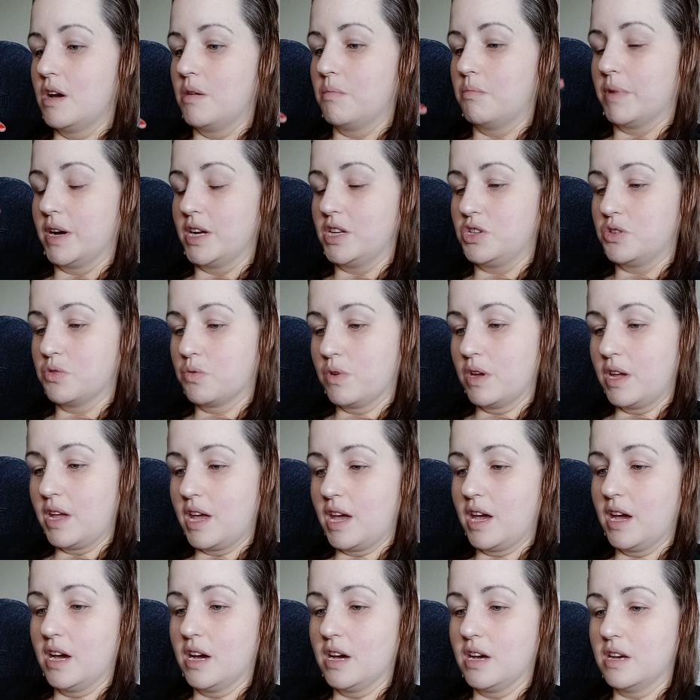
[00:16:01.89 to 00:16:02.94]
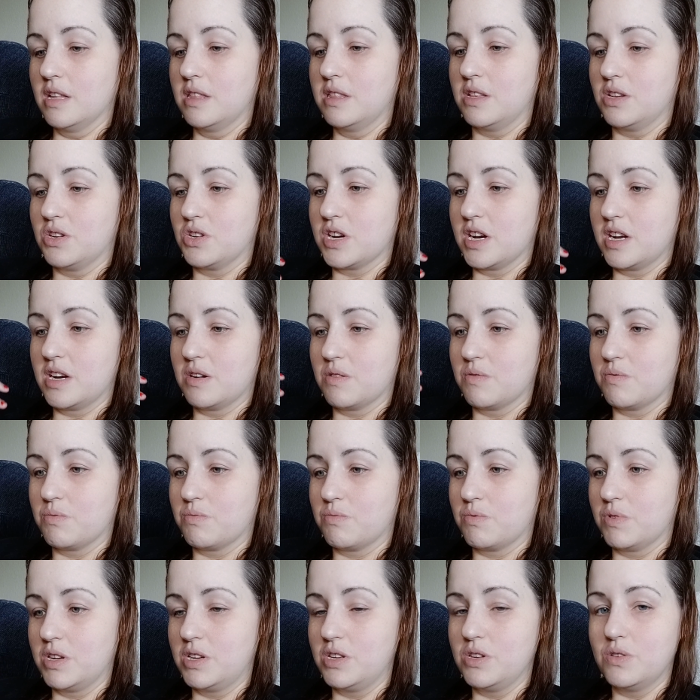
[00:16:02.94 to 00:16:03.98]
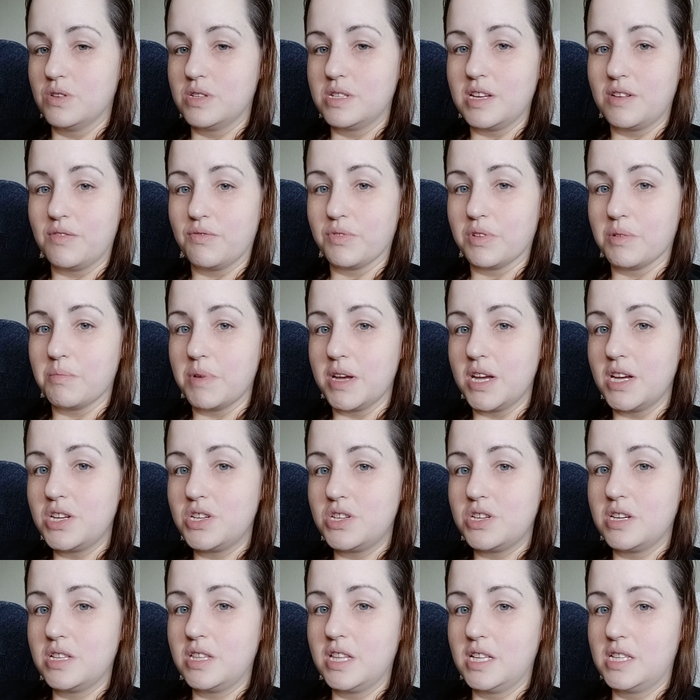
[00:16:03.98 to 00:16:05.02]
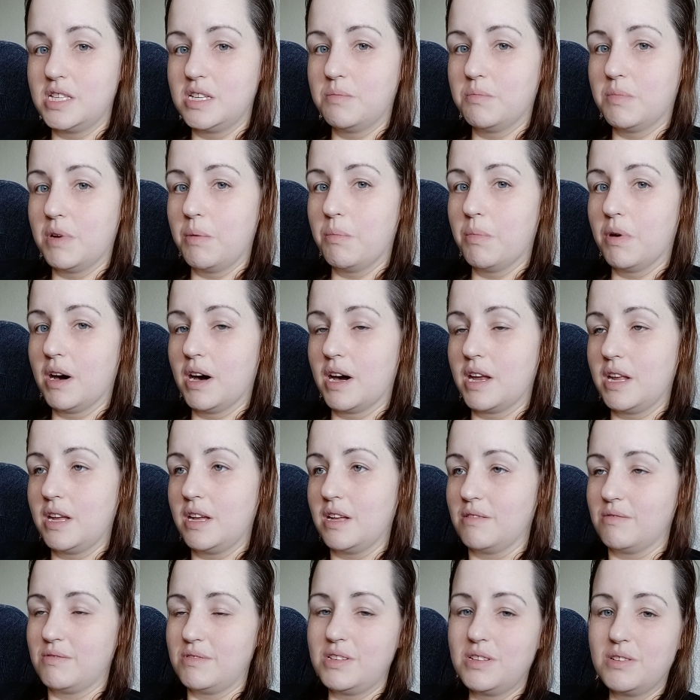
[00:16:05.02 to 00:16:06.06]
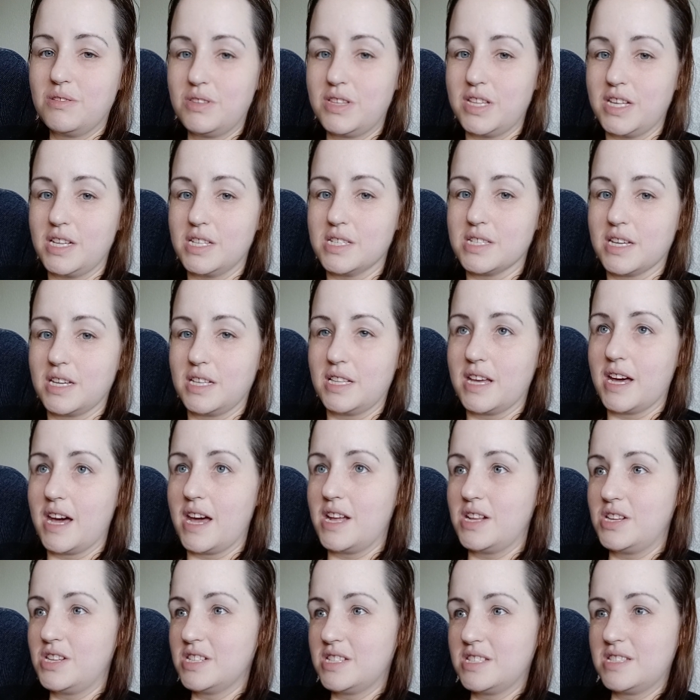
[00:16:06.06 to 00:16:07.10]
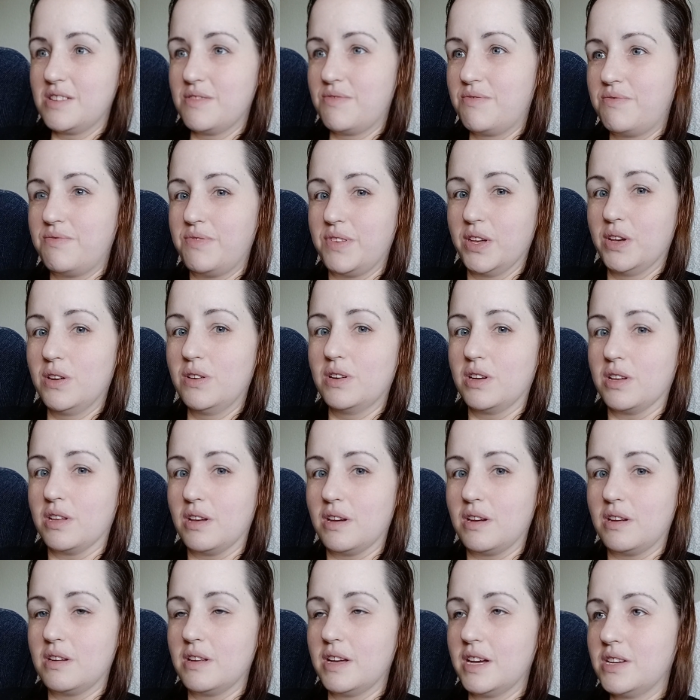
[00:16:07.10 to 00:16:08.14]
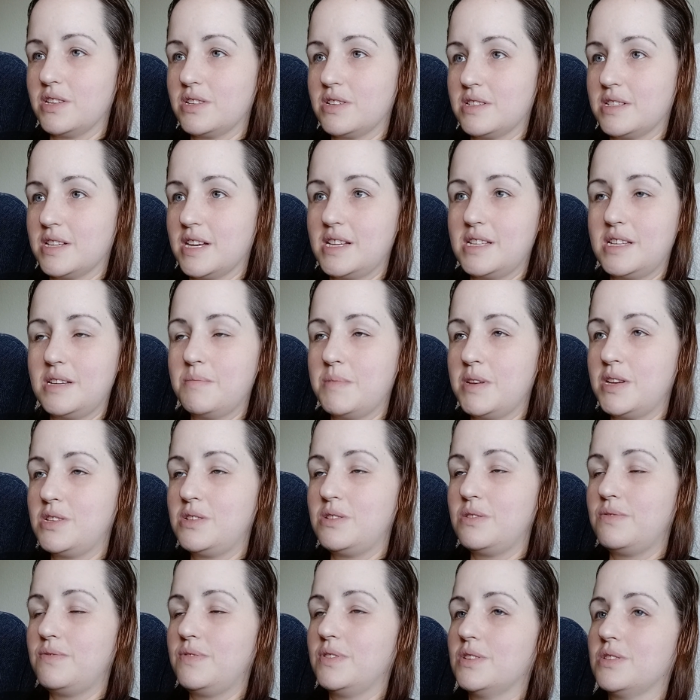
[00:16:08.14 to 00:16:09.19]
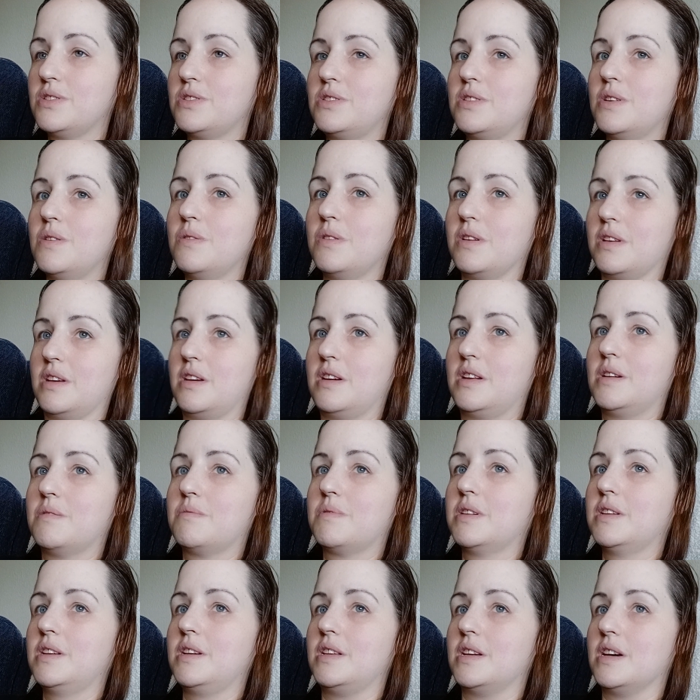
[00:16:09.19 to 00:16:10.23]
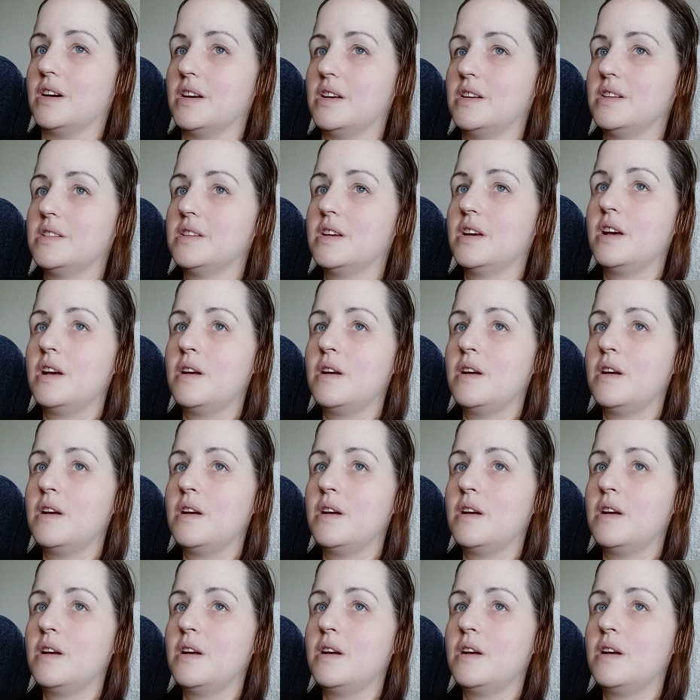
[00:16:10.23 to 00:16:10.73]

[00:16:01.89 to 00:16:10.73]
my joint health, and try to reduce inflammation that's in my body, and, things like that. And just to feel good. Exercising makes you feel so good. It really does.